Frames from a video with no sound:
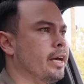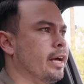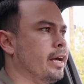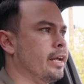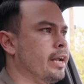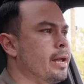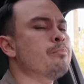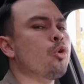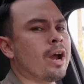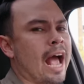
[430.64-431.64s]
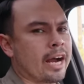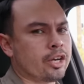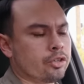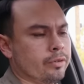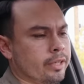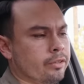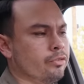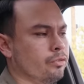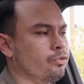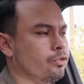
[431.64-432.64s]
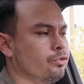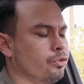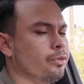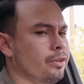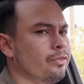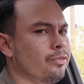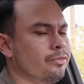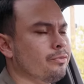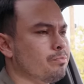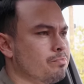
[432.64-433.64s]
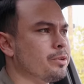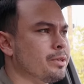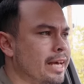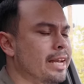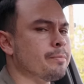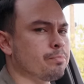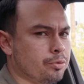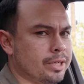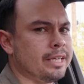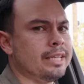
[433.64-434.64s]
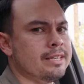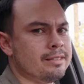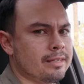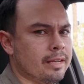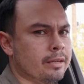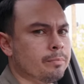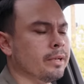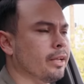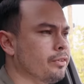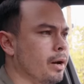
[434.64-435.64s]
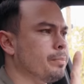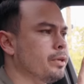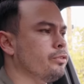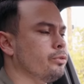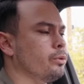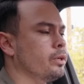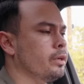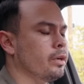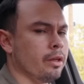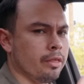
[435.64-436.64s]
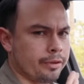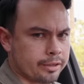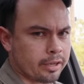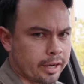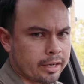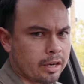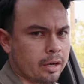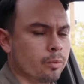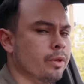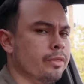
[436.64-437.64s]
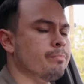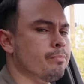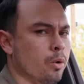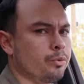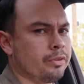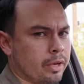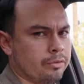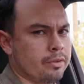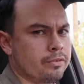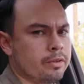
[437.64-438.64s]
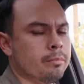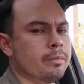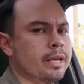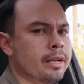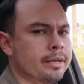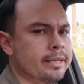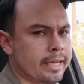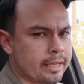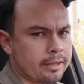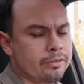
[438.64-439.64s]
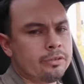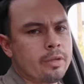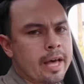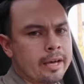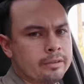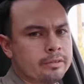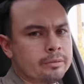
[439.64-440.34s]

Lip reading: and more accurate. So this is getting pretty decent, but let's hop into the Taycan with the Bose sound system and take a listen to that.